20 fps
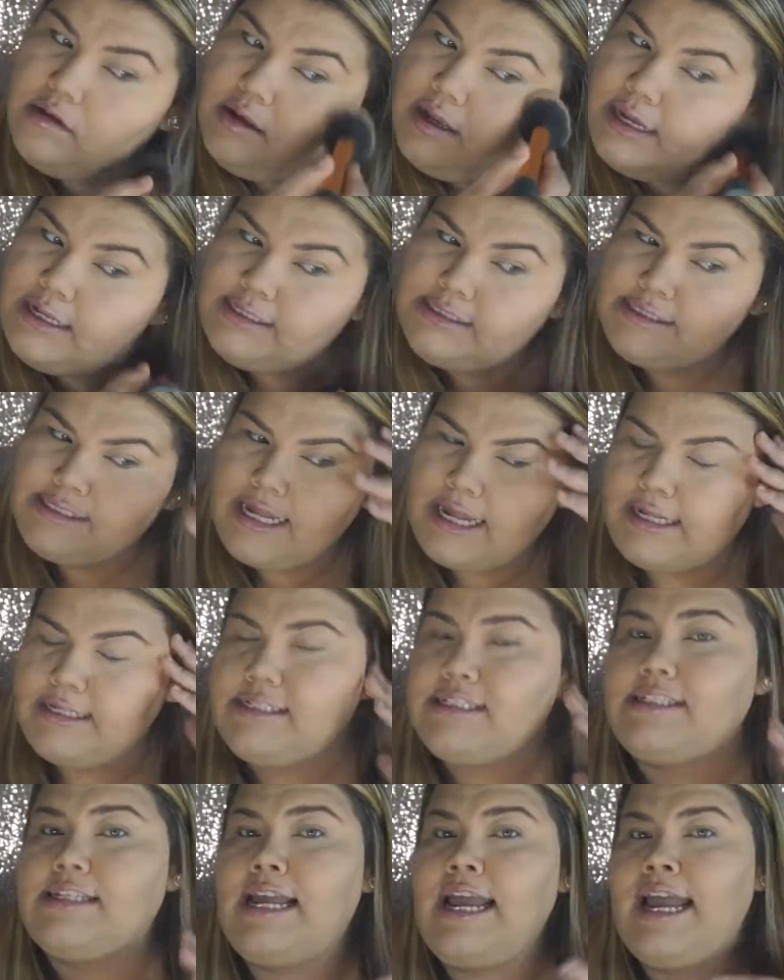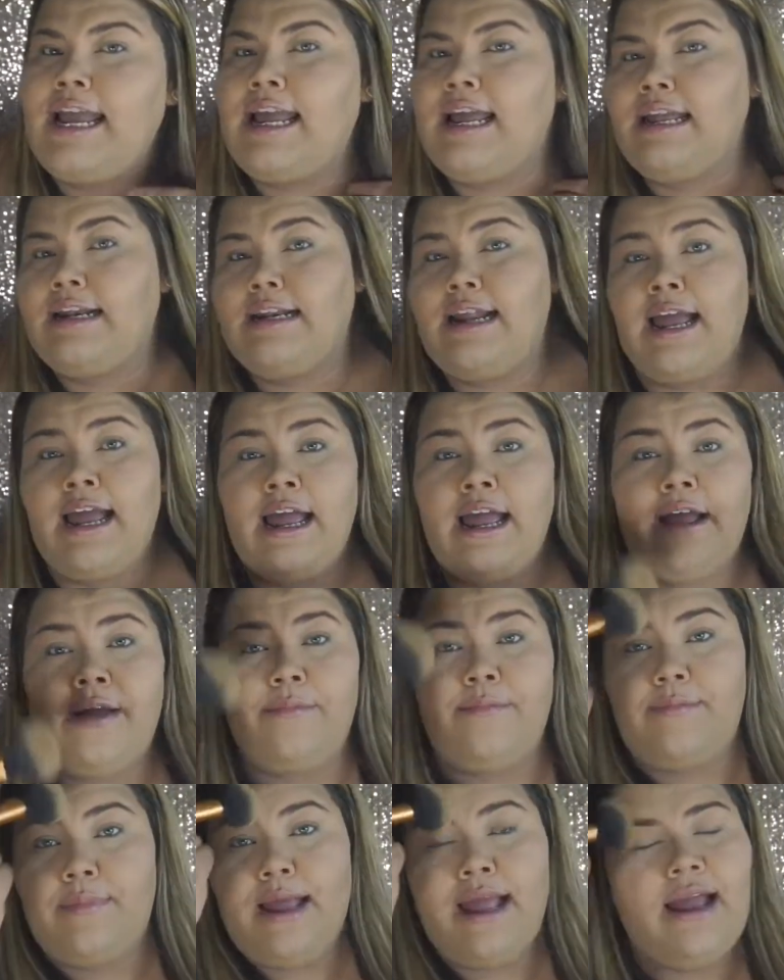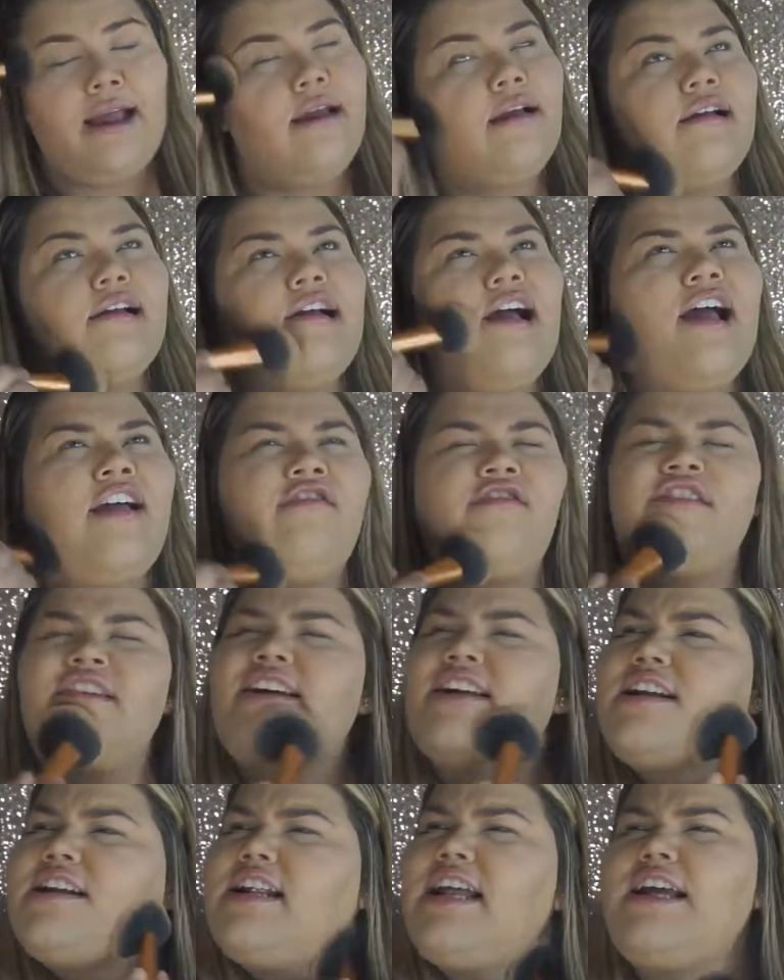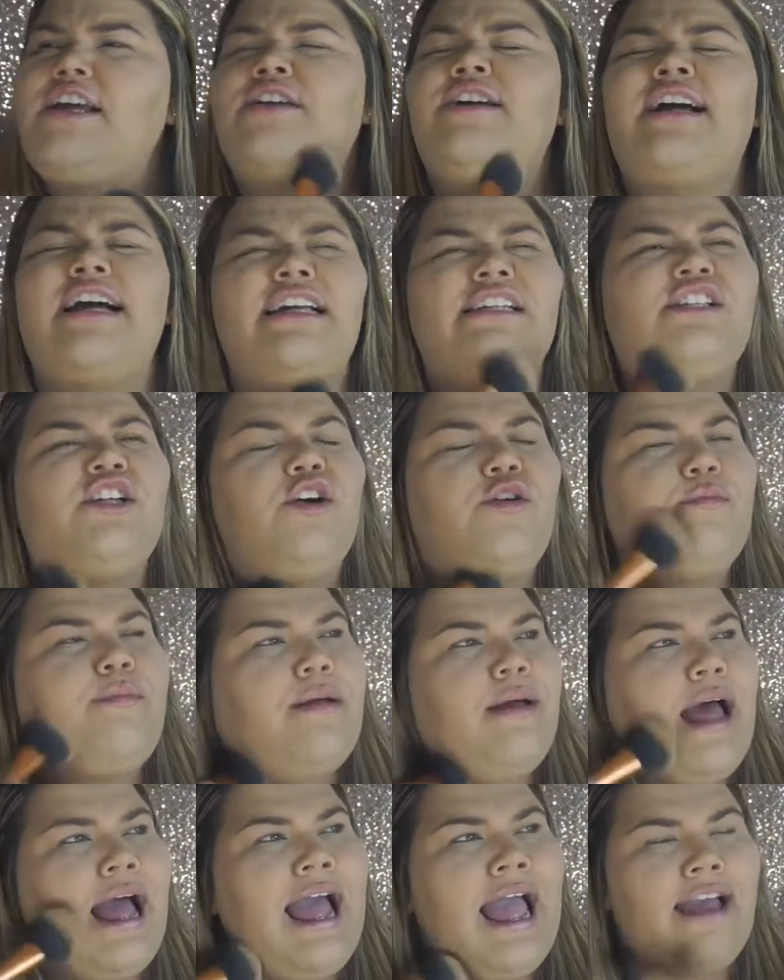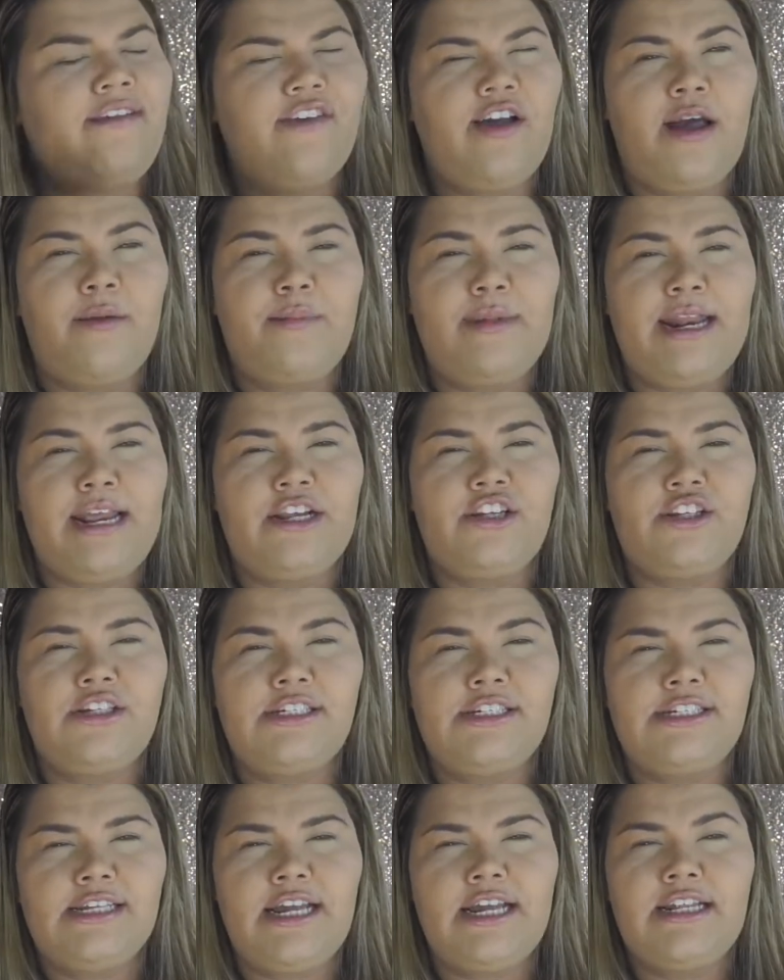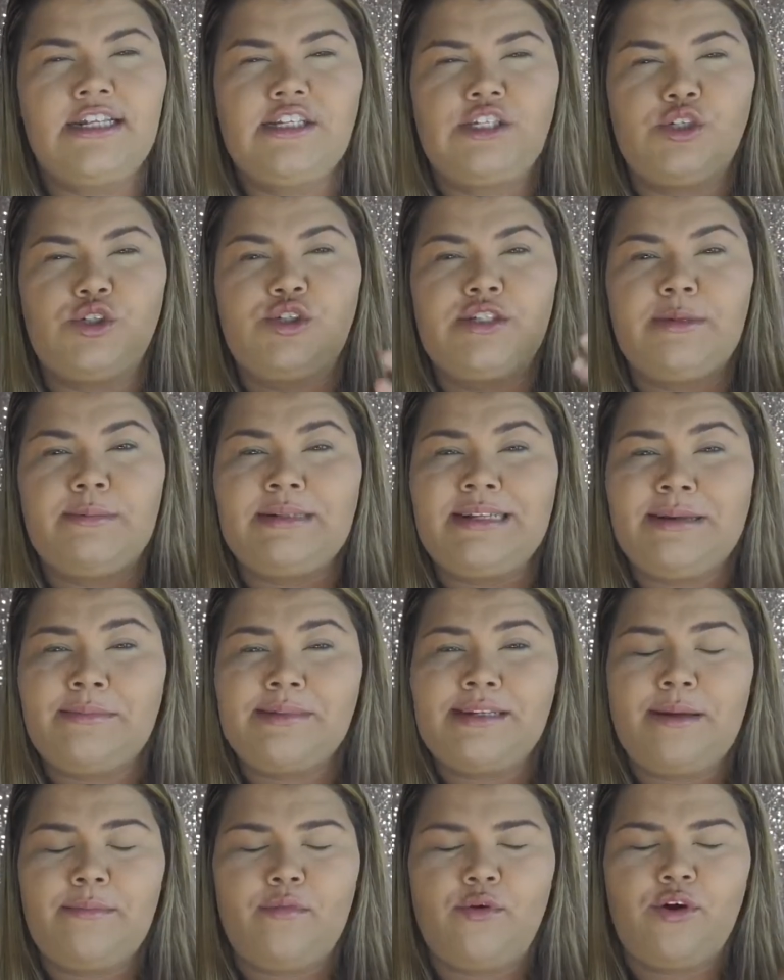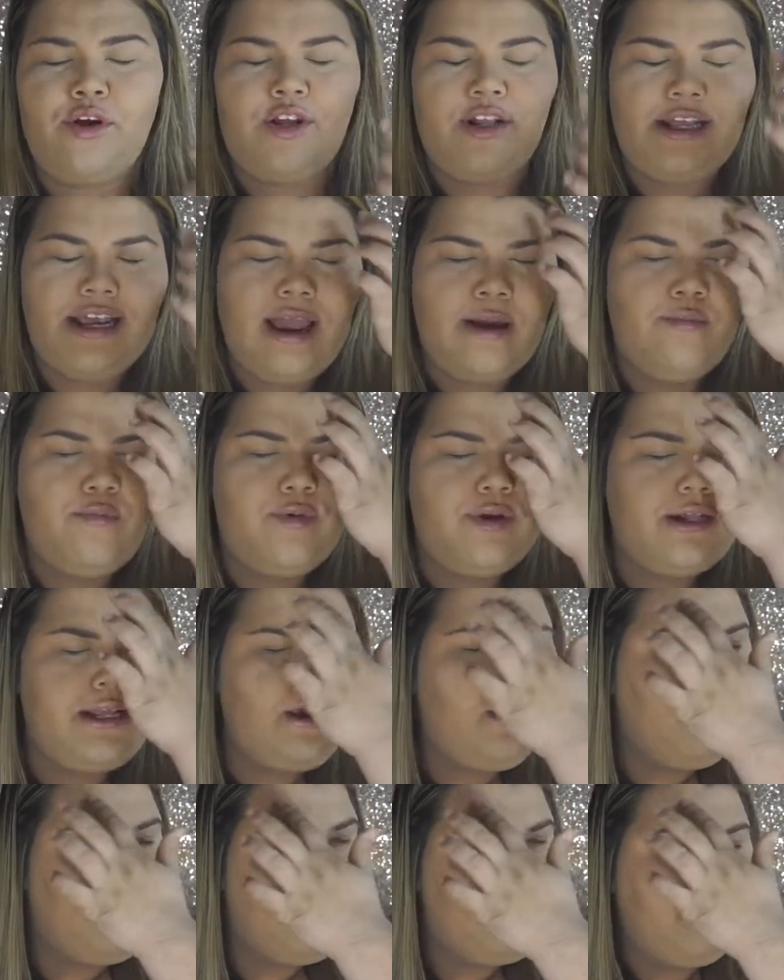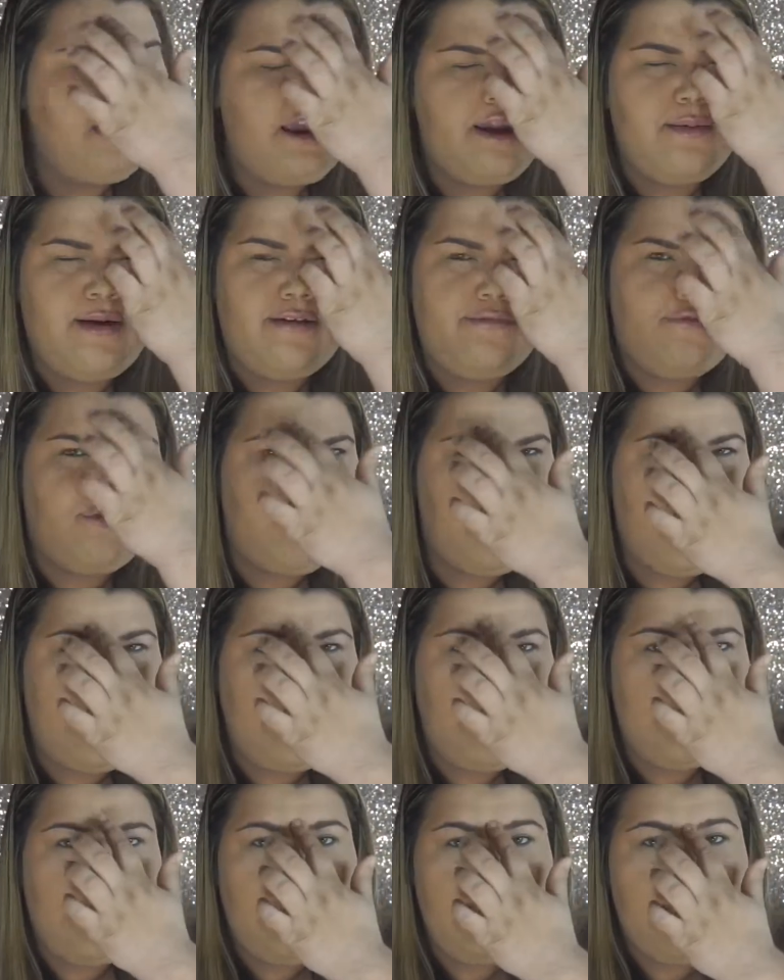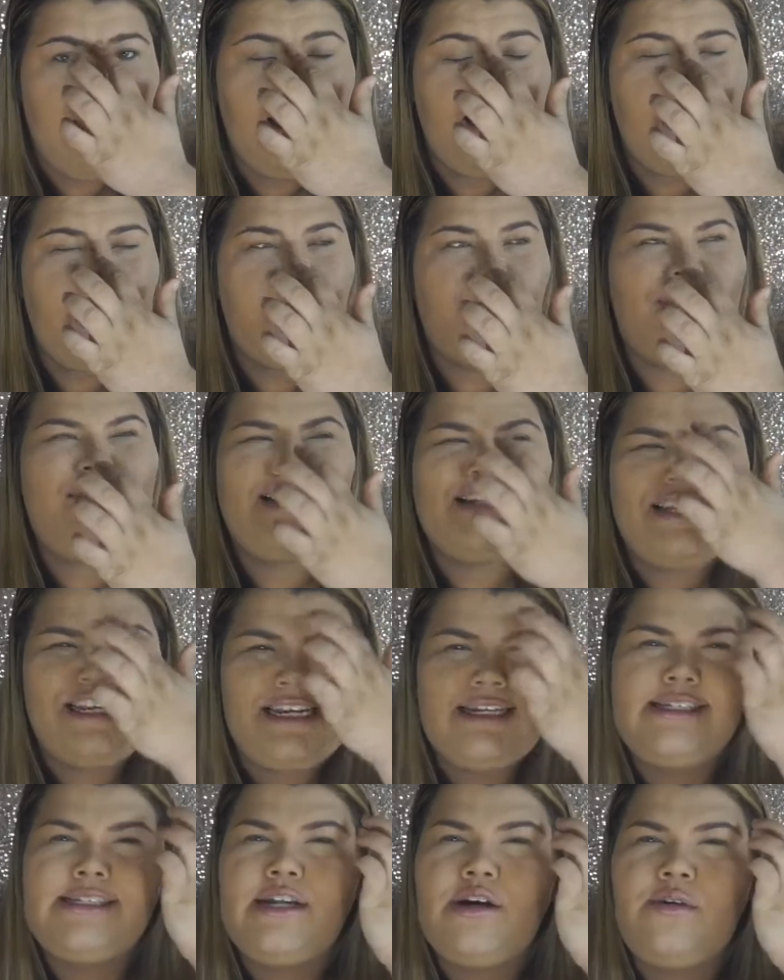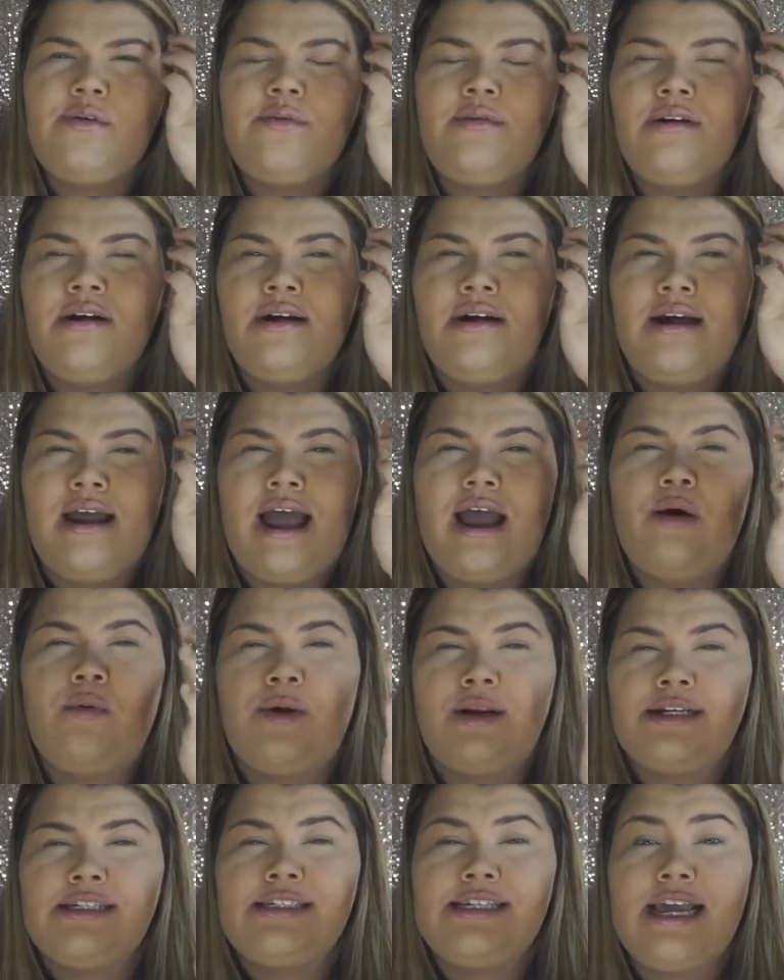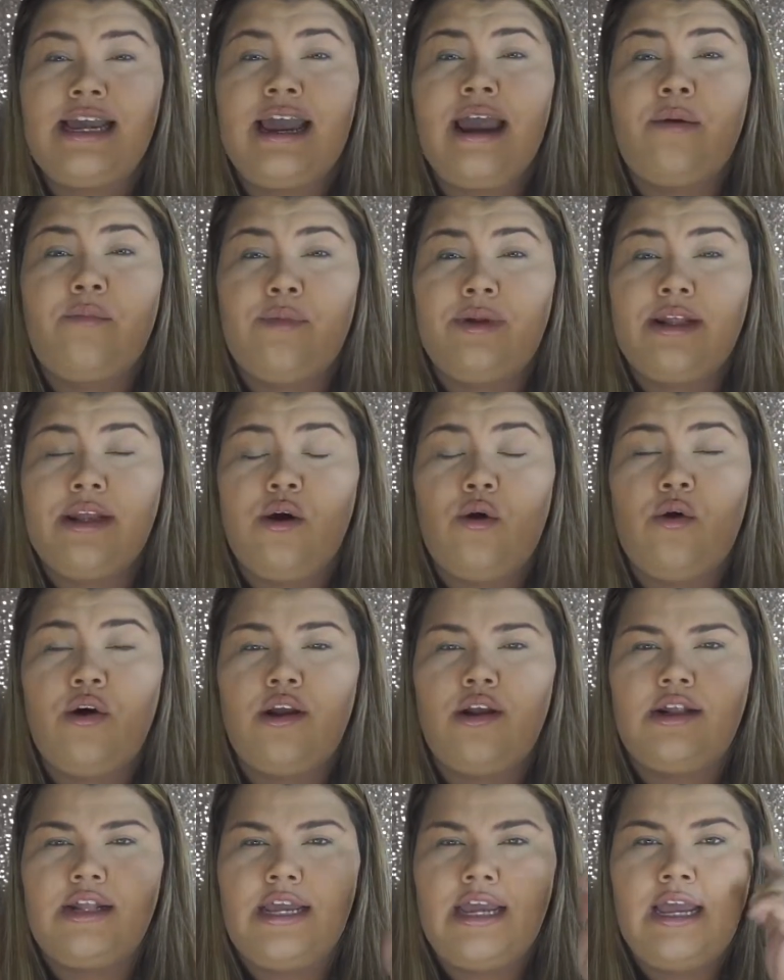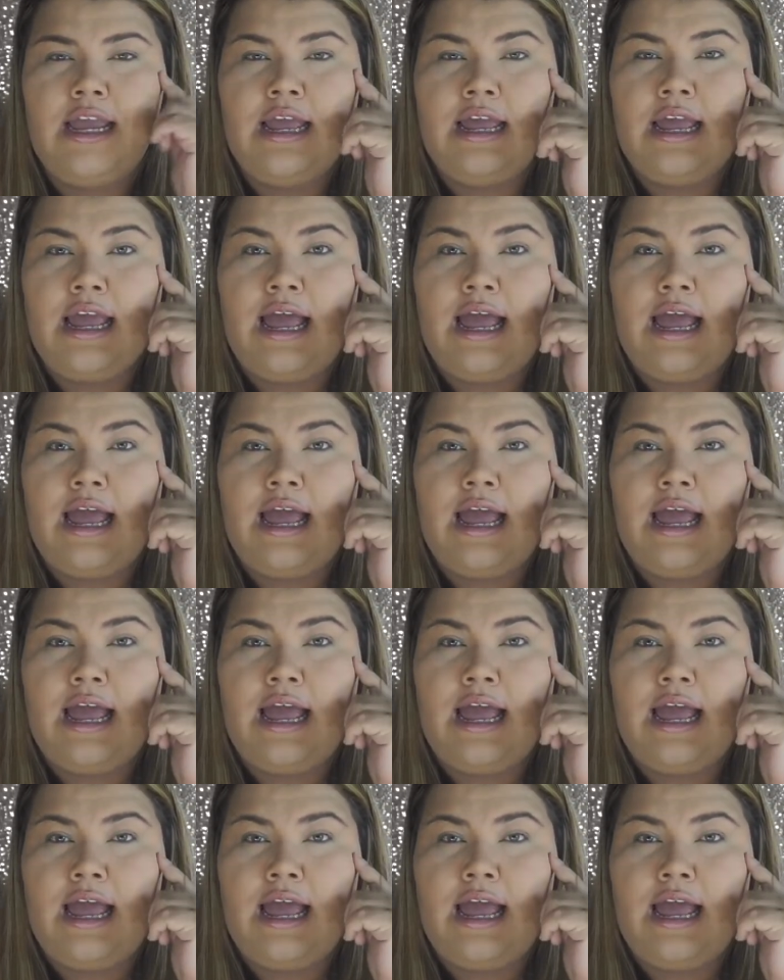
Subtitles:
it sets. And I forgot to let you guys know, but I have combination skin, so sometimes I'm oily. I'm really oily on my forehead, my T-zone. I want to say I'm really oily.